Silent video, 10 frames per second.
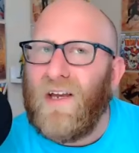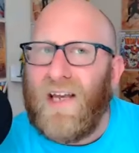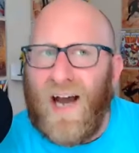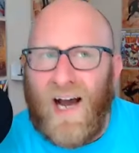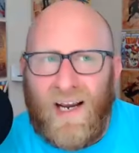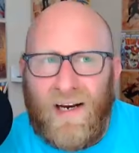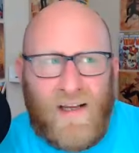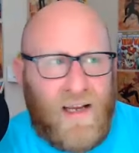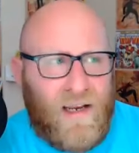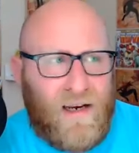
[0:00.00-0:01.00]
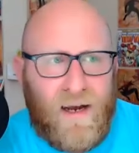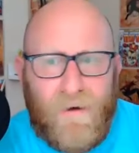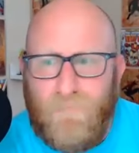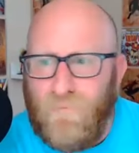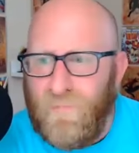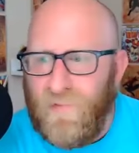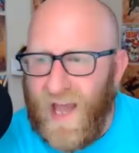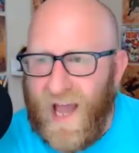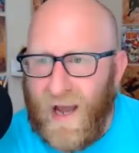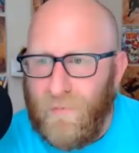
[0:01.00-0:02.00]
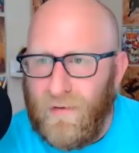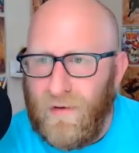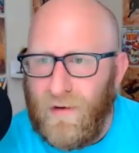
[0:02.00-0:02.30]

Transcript: guide in the app?